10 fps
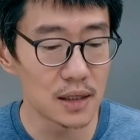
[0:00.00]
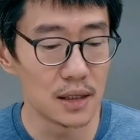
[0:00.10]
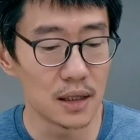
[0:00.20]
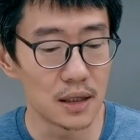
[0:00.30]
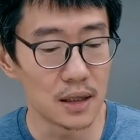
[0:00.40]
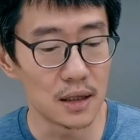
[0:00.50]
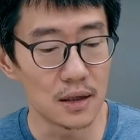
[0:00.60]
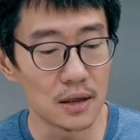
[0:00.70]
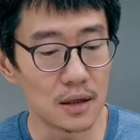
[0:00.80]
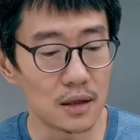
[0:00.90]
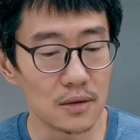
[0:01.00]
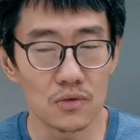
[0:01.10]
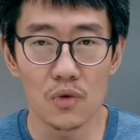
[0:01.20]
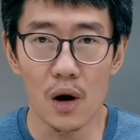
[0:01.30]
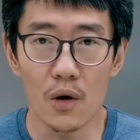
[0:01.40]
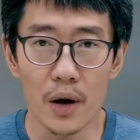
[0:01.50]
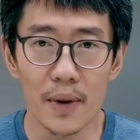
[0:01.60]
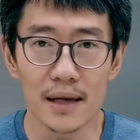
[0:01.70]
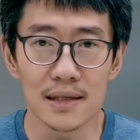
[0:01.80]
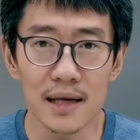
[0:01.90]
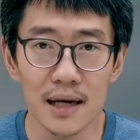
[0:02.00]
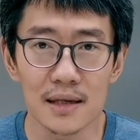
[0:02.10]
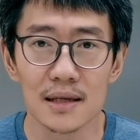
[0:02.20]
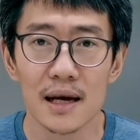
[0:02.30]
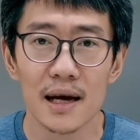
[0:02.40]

The Huawei Band 6